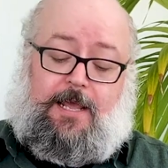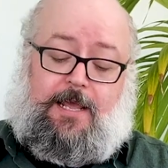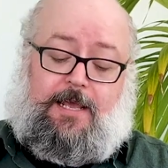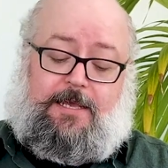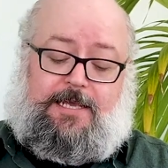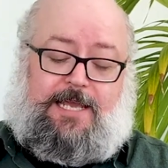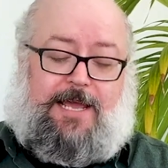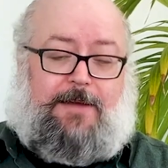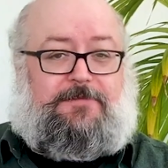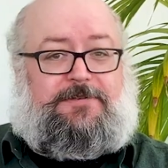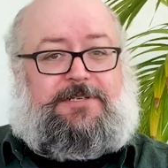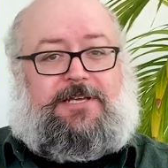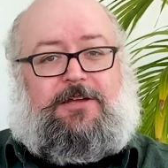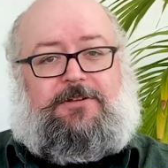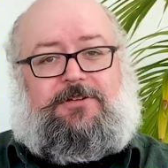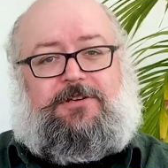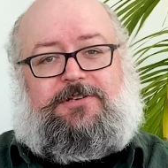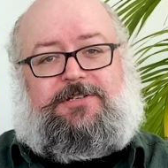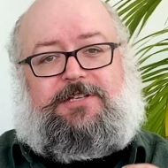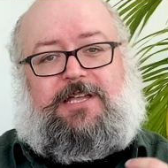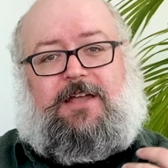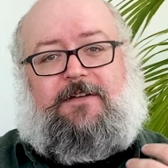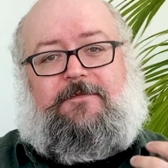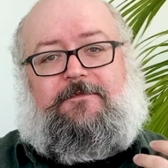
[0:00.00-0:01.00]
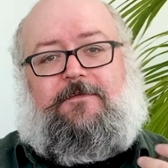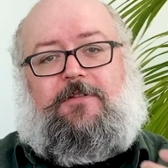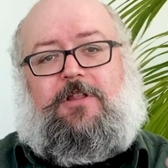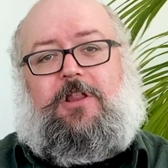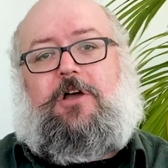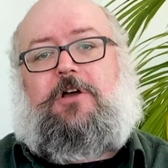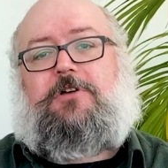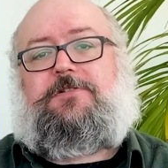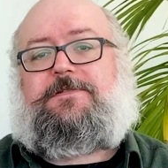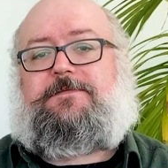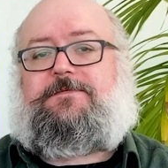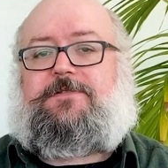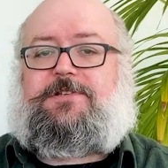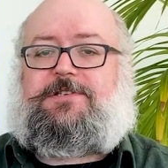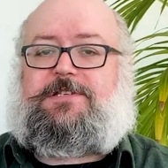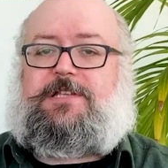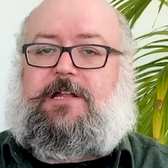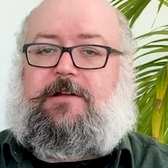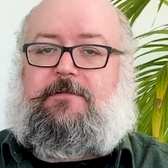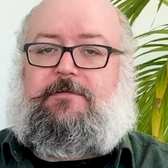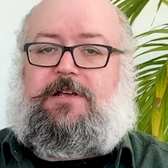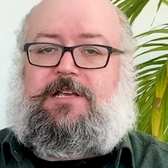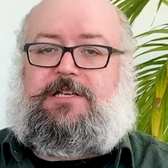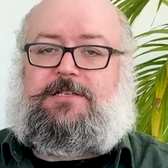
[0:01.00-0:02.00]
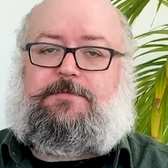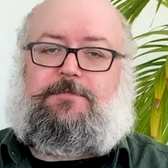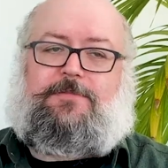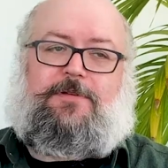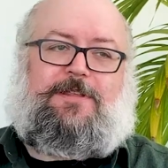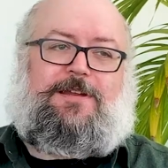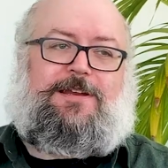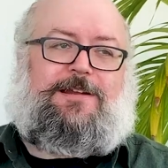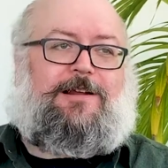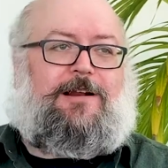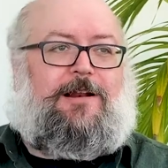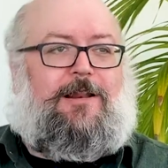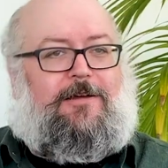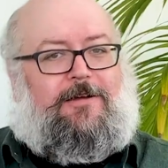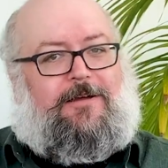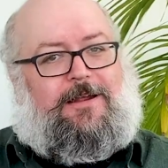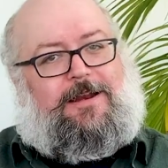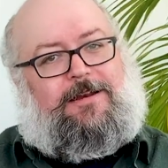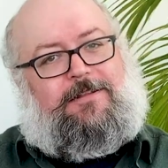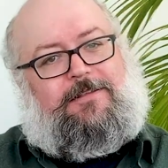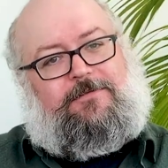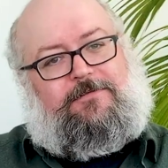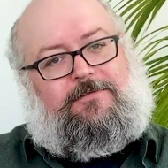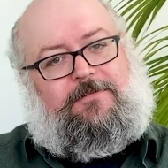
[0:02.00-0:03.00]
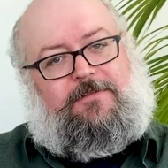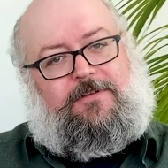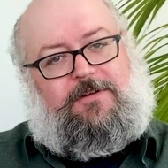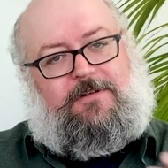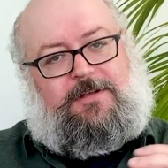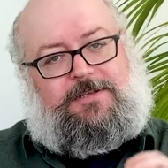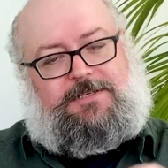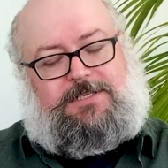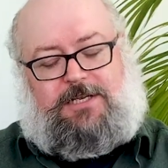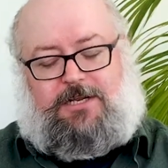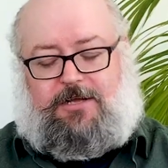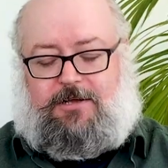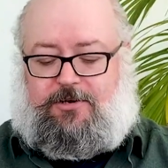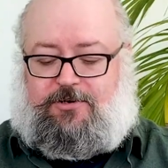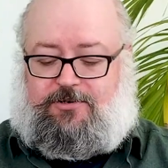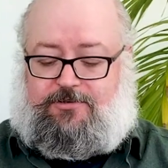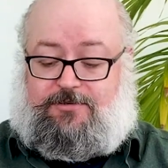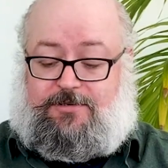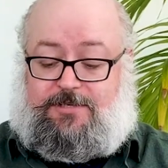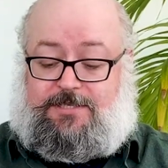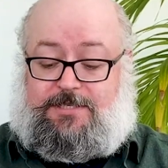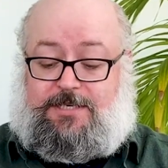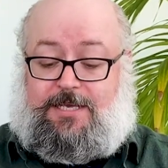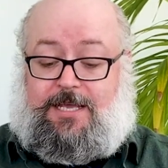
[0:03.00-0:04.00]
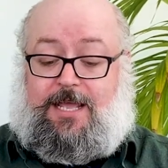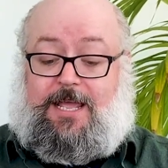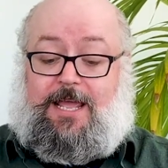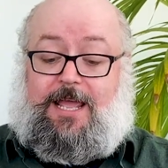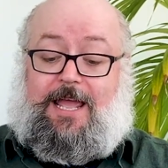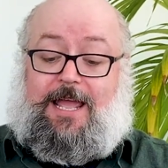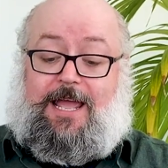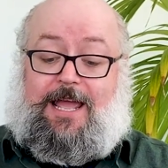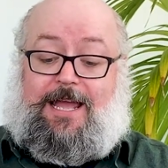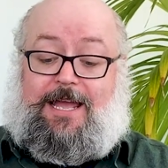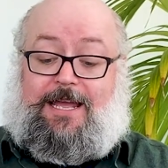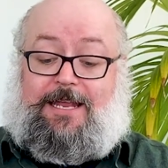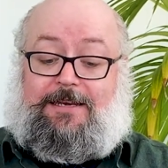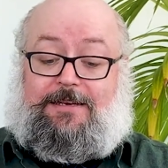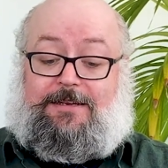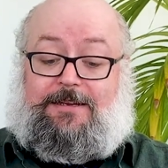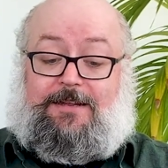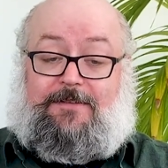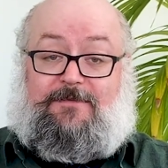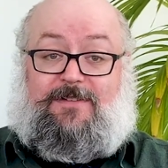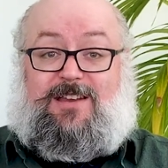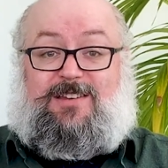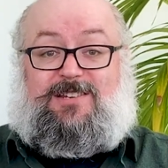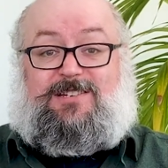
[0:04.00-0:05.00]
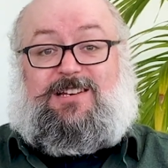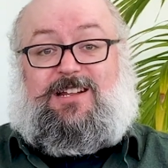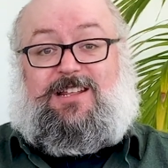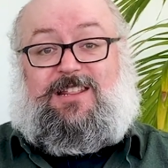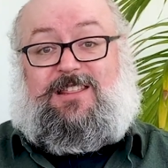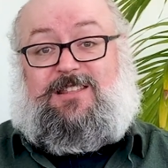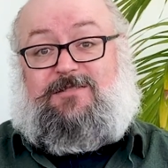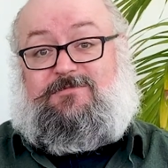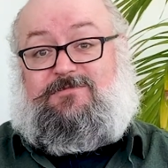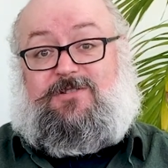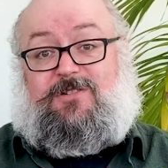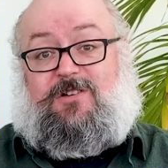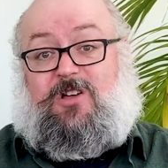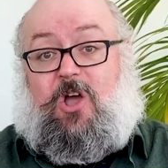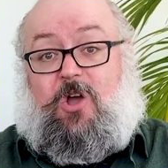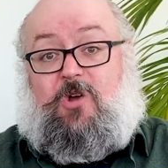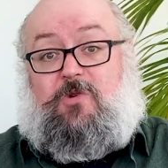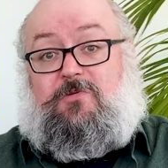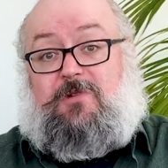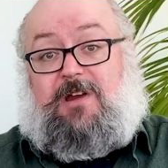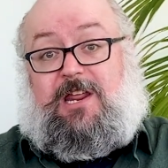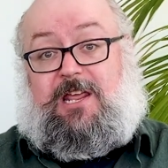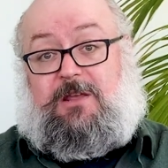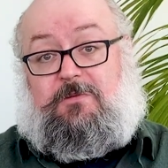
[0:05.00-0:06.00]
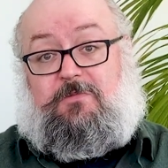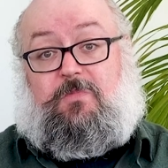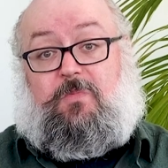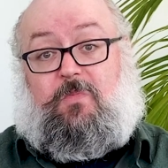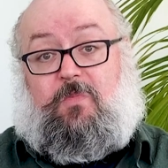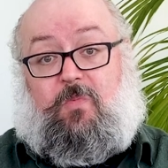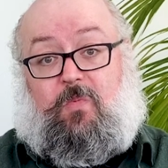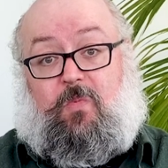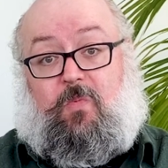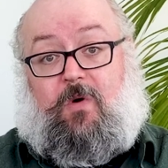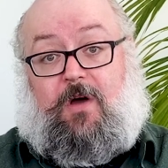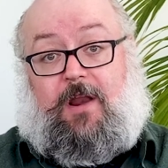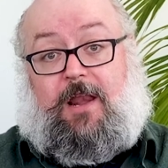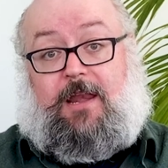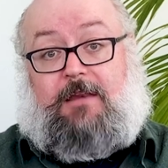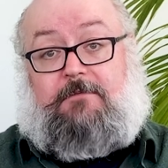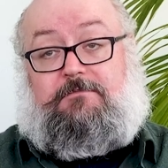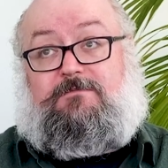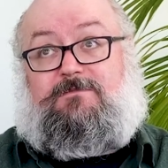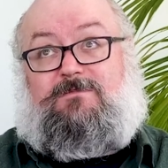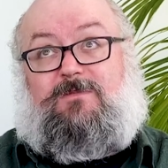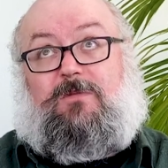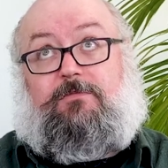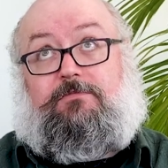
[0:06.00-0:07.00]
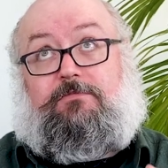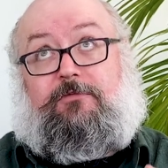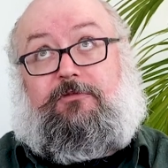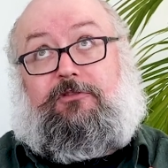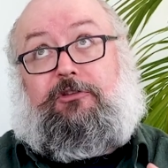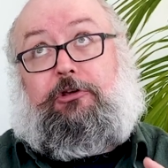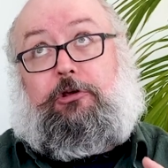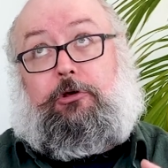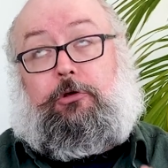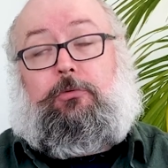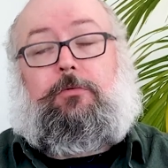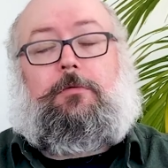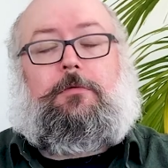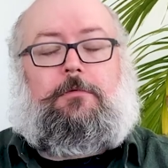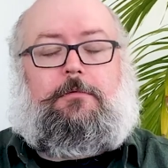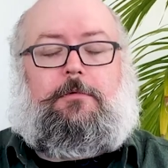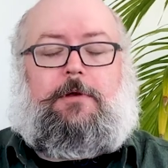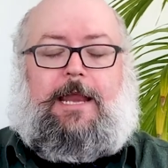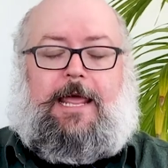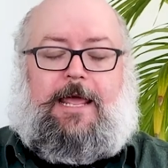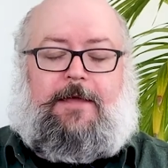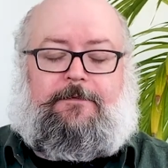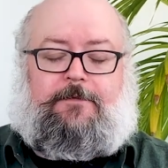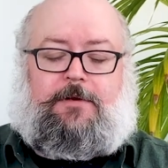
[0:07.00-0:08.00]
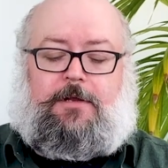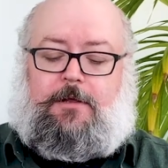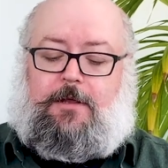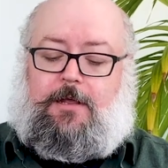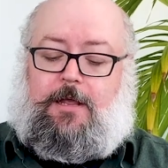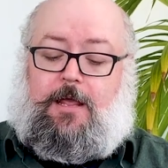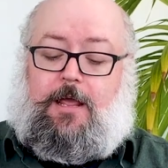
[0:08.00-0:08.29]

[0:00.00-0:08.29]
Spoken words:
Campbelltown used to have loads of distilleries, but they declined through the 1900s, and eventually there were only two left.